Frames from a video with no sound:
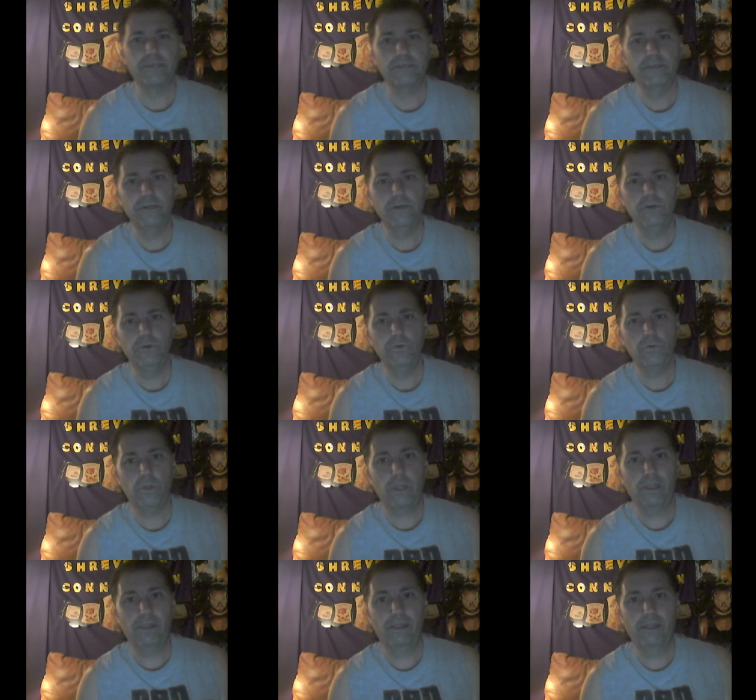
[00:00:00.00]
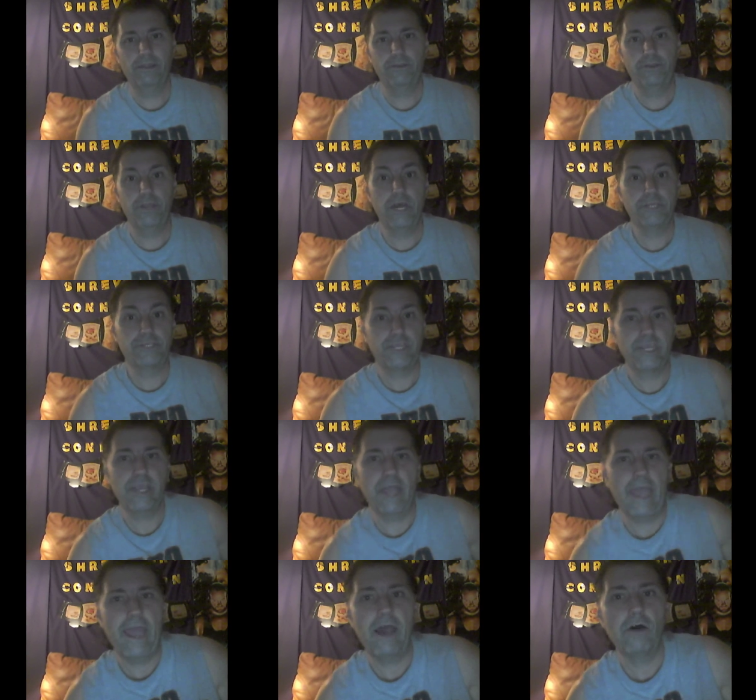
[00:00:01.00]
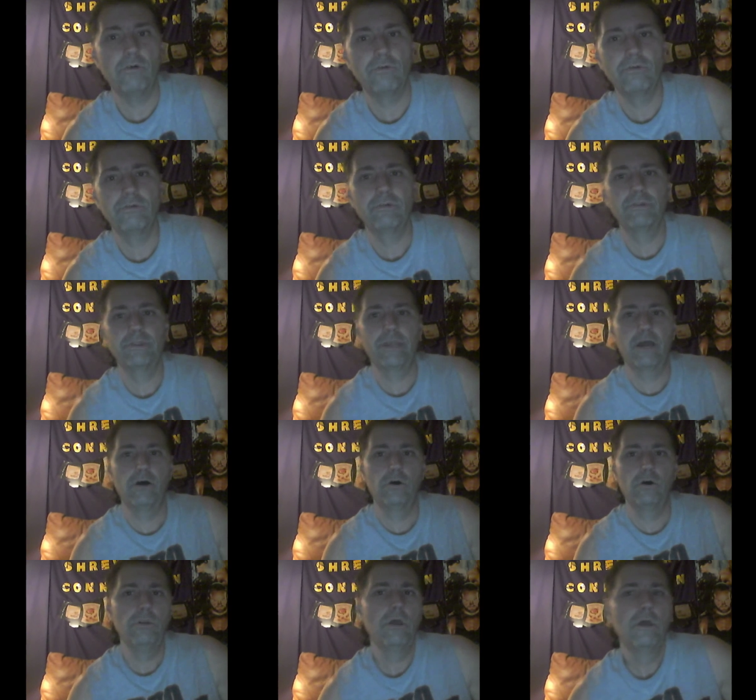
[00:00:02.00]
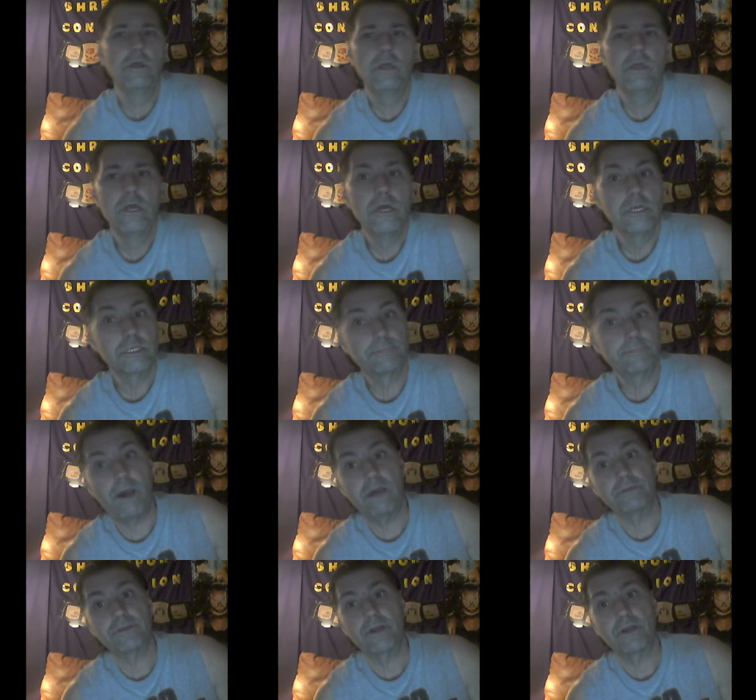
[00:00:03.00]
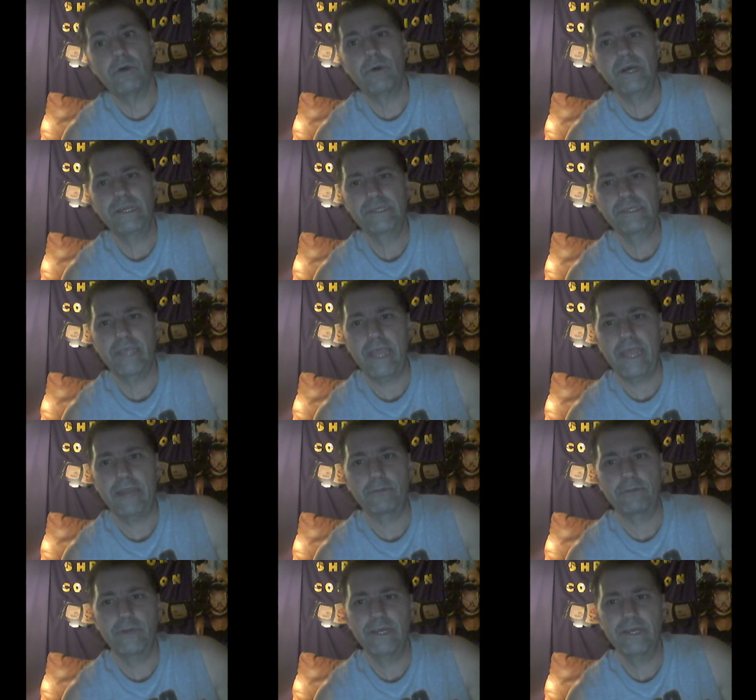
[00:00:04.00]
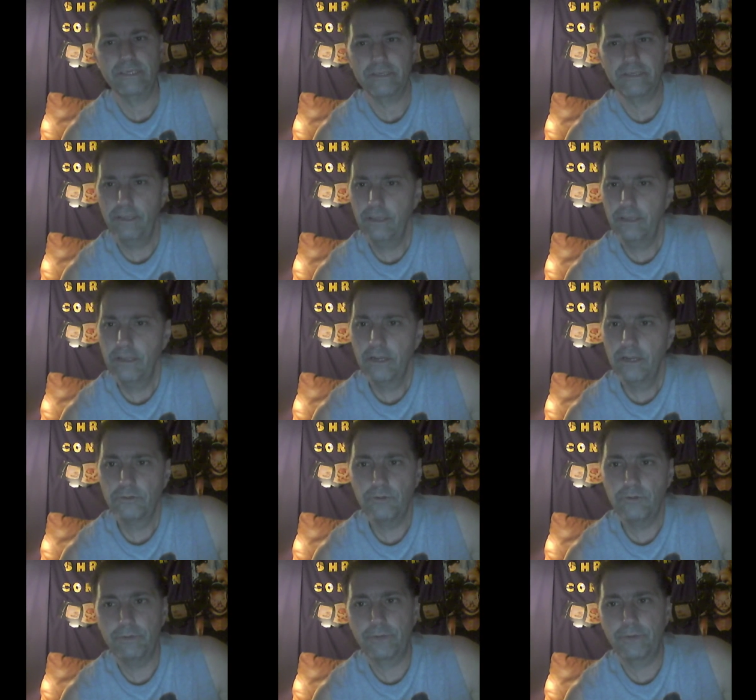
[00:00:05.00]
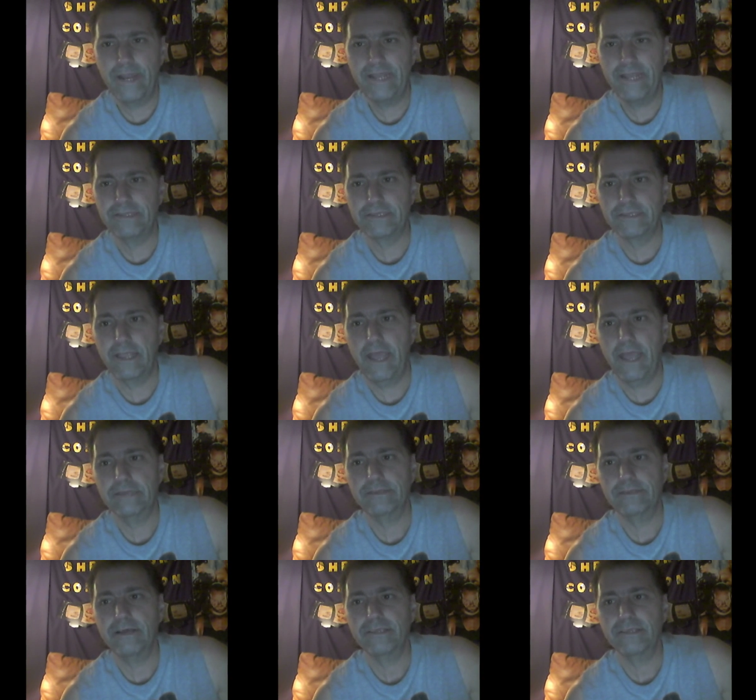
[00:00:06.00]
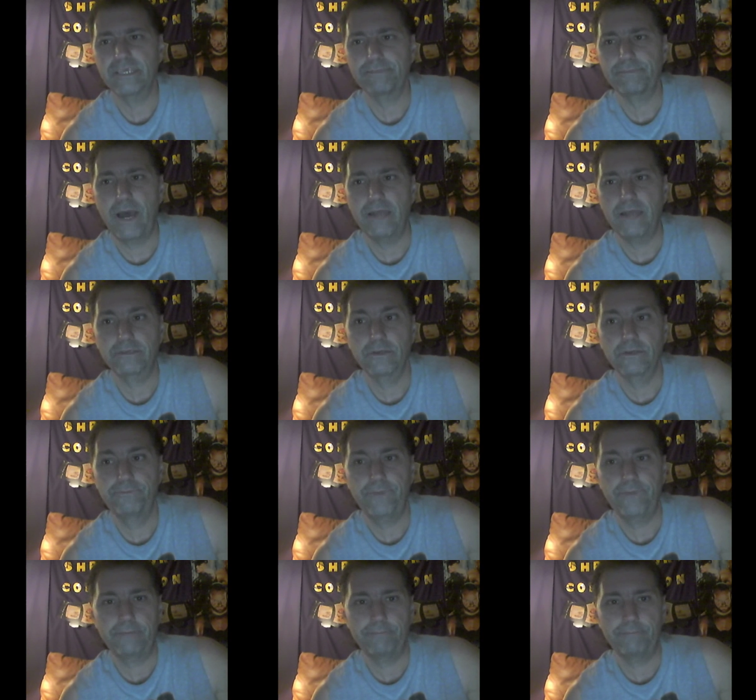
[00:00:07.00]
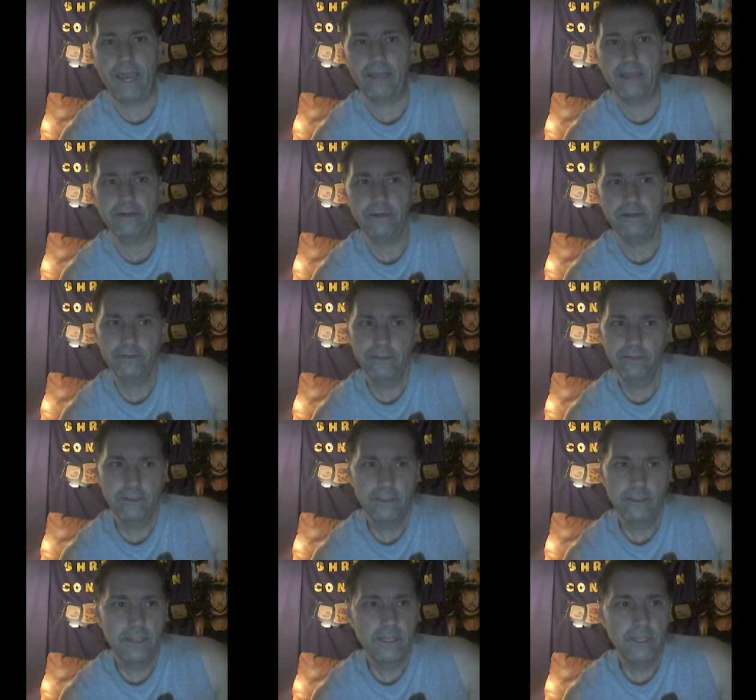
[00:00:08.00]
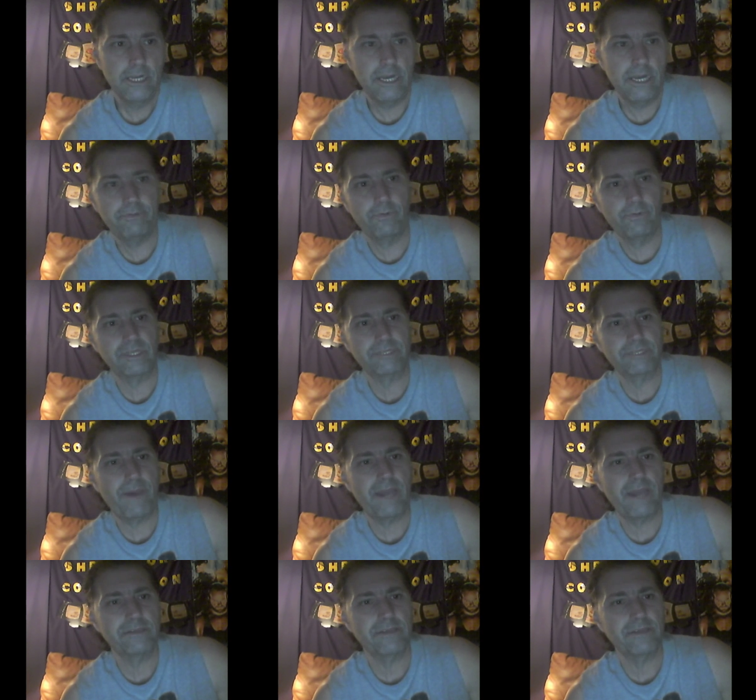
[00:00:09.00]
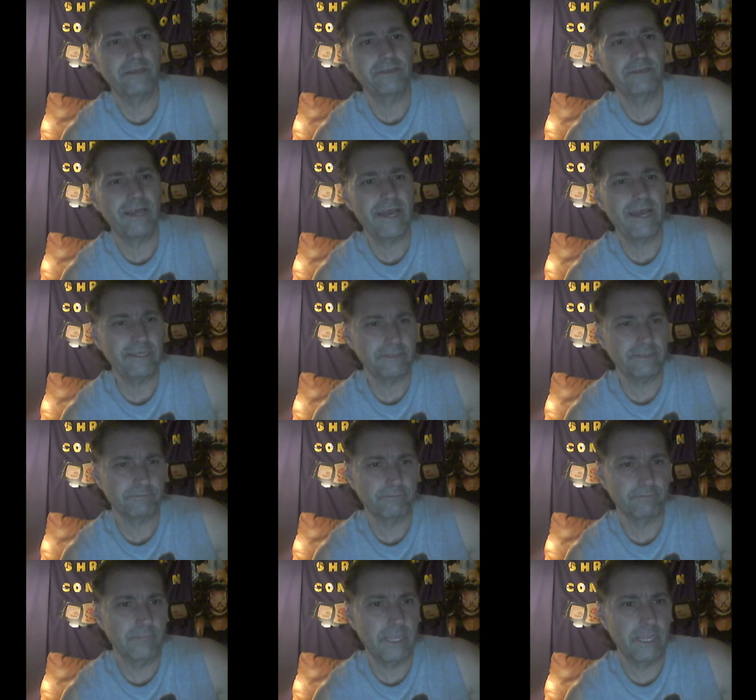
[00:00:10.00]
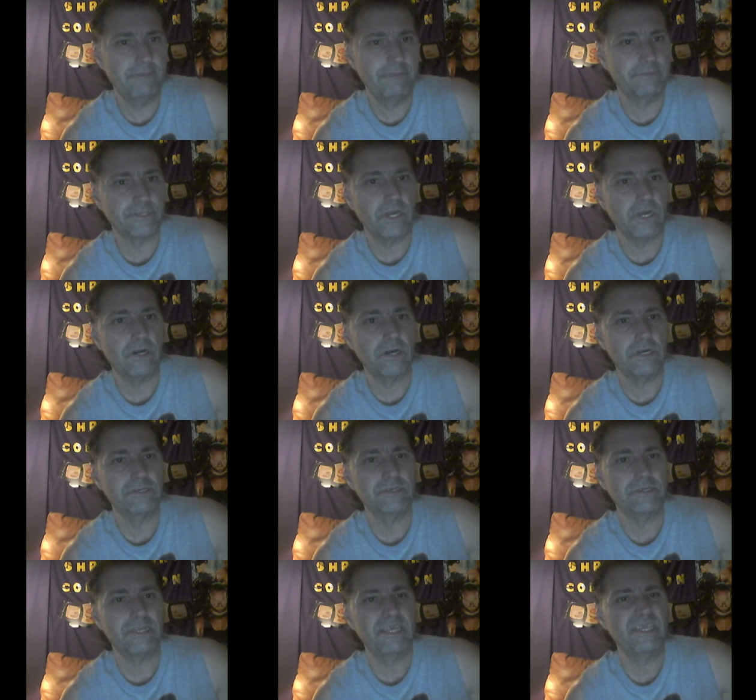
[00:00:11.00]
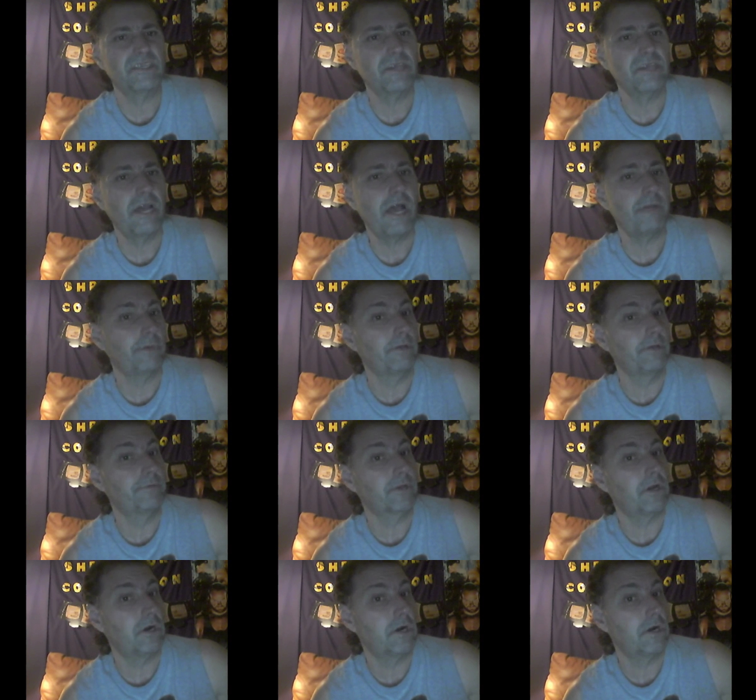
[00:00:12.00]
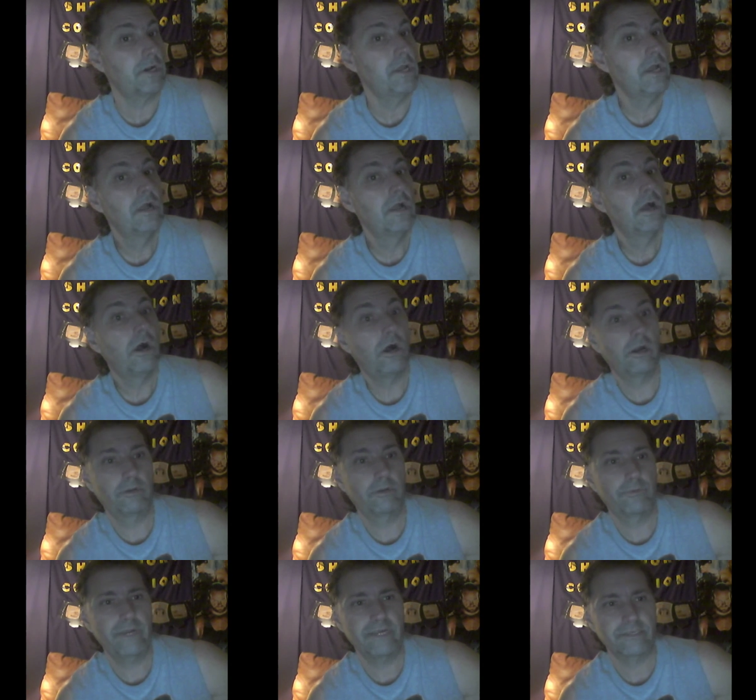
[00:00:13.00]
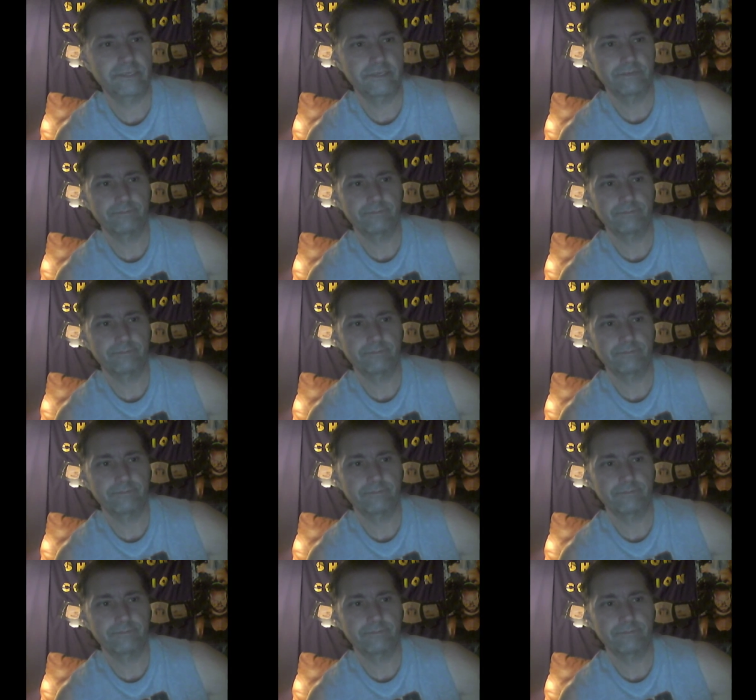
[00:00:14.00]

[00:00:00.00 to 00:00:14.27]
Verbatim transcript: a new nudging out the old. Spots are always at risk. Roman Reigns has lost his spot to Finn Balor. Everyone's spot is on the line. Even stars in the top of the card are at risk.